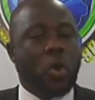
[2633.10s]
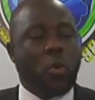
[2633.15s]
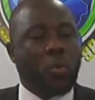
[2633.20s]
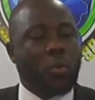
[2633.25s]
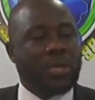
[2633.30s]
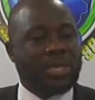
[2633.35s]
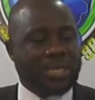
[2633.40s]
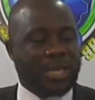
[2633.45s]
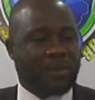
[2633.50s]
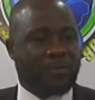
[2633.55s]

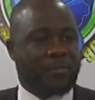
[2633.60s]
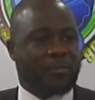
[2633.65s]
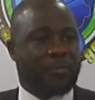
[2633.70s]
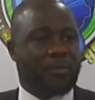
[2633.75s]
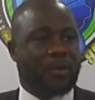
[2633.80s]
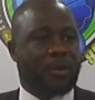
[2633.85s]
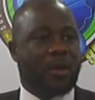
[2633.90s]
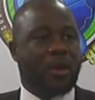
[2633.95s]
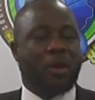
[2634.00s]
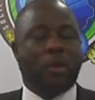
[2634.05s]
we
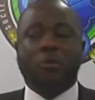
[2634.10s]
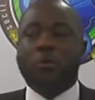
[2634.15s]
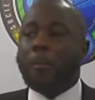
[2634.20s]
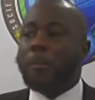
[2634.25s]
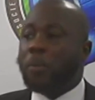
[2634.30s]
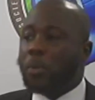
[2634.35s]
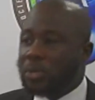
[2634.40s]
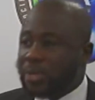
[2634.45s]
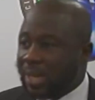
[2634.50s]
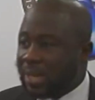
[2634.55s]
safe for
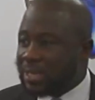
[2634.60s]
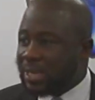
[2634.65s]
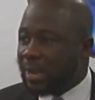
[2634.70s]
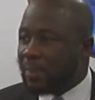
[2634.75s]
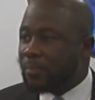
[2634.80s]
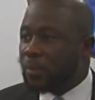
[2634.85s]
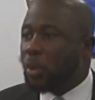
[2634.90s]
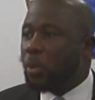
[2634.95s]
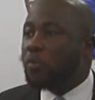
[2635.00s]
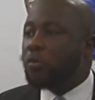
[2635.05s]
protect
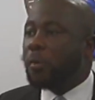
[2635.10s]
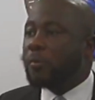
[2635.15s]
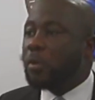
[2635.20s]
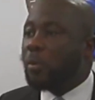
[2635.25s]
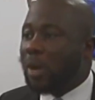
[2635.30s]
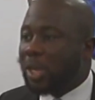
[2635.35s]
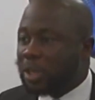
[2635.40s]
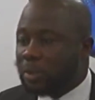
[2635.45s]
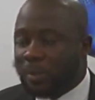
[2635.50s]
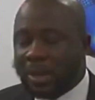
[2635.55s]
them, for be
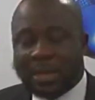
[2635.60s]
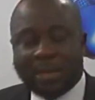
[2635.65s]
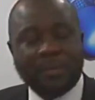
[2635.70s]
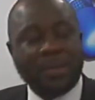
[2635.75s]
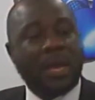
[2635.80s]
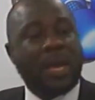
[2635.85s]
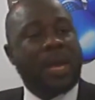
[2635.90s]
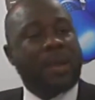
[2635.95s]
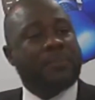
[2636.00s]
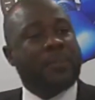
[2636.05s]
watchman.
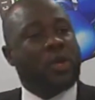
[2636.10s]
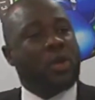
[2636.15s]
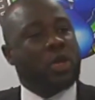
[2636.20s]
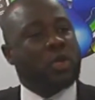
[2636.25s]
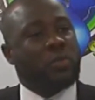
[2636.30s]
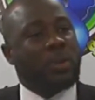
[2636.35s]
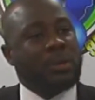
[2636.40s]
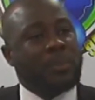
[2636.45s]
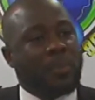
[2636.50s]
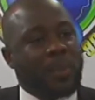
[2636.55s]

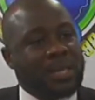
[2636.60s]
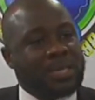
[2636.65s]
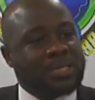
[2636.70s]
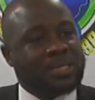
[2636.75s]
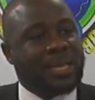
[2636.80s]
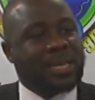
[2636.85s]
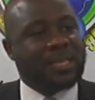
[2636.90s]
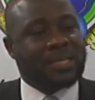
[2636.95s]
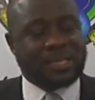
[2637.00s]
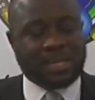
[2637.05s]
Because when
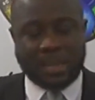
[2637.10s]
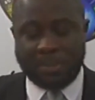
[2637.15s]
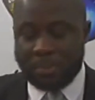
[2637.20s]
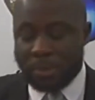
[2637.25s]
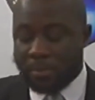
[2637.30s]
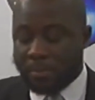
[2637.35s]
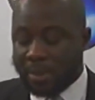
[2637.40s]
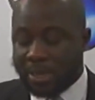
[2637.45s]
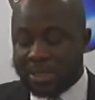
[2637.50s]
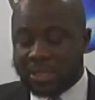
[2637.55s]
presidents
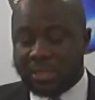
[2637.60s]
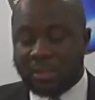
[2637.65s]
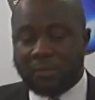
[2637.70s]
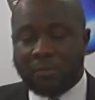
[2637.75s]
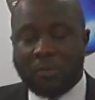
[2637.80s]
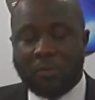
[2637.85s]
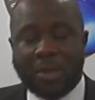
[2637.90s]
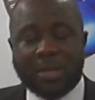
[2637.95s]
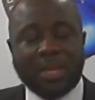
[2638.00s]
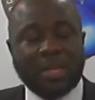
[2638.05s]
implement the
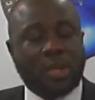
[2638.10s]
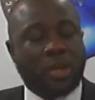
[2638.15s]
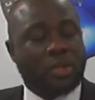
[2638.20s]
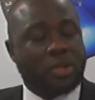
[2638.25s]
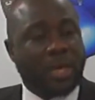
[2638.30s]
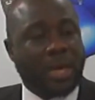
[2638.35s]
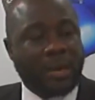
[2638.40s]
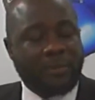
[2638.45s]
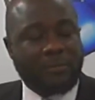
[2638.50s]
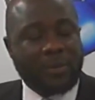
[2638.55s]
free
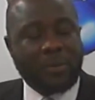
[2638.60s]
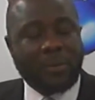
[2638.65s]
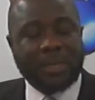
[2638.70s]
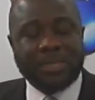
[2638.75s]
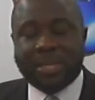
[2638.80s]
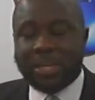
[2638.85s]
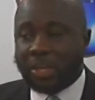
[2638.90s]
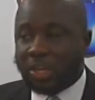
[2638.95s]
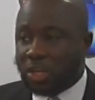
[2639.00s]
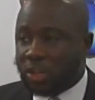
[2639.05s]

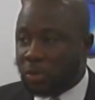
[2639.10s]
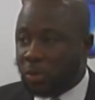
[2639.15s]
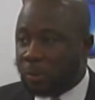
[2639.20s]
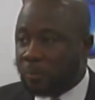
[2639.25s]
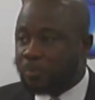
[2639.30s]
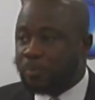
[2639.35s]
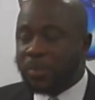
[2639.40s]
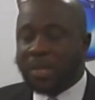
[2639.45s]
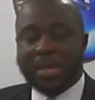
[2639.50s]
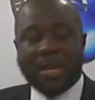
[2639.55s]
quality
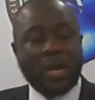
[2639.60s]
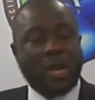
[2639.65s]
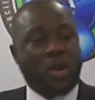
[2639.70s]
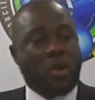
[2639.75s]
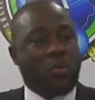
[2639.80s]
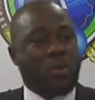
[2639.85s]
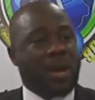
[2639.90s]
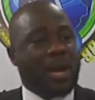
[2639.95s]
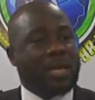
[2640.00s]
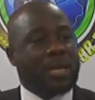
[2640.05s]
education,
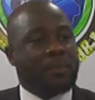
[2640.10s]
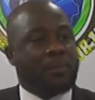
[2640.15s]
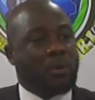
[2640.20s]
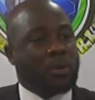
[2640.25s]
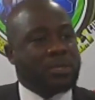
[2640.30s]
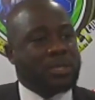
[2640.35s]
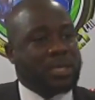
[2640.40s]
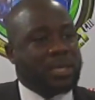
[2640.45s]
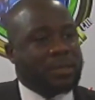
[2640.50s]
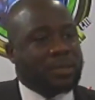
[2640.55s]
whether the
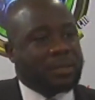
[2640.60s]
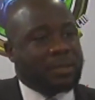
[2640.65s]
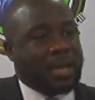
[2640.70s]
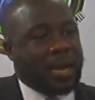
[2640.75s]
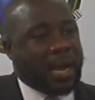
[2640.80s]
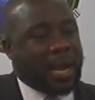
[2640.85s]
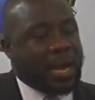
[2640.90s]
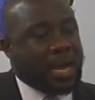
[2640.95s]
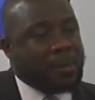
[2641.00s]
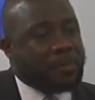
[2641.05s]
person
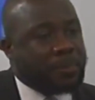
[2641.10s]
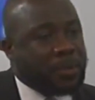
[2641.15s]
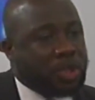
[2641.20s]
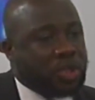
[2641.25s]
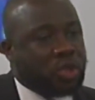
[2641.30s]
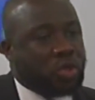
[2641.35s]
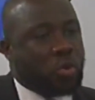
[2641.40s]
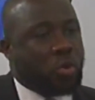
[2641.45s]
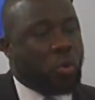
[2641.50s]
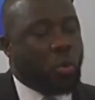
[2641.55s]

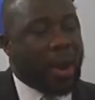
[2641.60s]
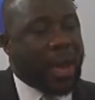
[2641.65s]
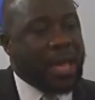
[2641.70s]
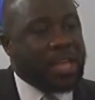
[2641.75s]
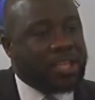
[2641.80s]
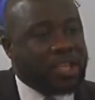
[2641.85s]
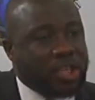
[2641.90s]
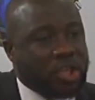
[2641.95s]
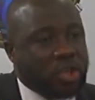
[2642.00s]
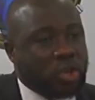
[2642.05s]
APCO,
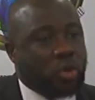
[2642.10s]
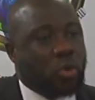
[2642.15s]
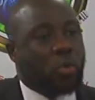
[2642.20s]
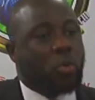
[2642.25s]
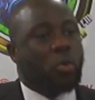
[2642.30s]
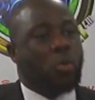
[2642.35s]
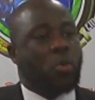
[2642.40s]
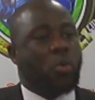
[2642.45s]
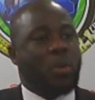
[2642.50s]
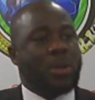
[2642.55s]

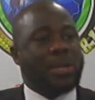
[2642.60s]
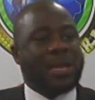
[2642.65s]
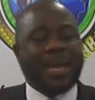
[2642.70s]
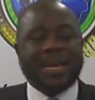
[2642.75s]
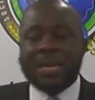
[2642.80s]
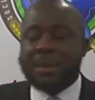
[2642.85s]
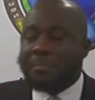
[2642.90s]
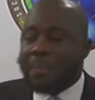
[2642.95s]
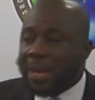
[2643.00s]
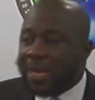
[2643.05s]
NGCO,
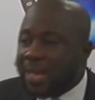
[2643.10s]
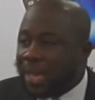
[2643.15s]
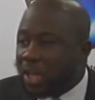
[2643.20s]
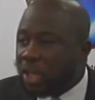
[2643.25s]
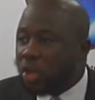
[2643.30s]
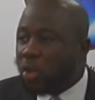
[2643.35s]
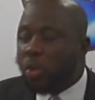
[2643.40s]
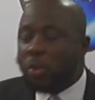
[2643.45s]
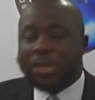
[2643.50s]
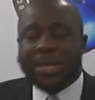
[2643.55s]
whether they
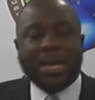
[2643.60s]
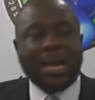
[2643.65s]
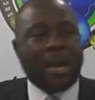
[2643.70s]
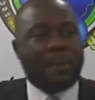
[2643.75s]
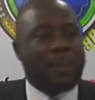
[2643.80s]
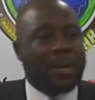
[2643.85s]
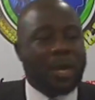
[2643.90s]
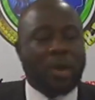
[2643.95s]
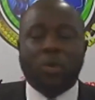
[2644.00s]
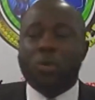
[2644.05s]
Makeni or they
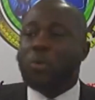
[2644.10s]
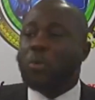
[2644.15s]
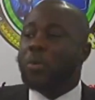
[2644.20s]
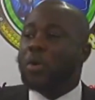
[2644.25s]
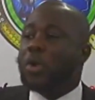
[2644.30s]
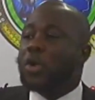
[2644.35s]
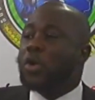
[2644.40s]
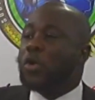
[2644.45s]
Kabbalah,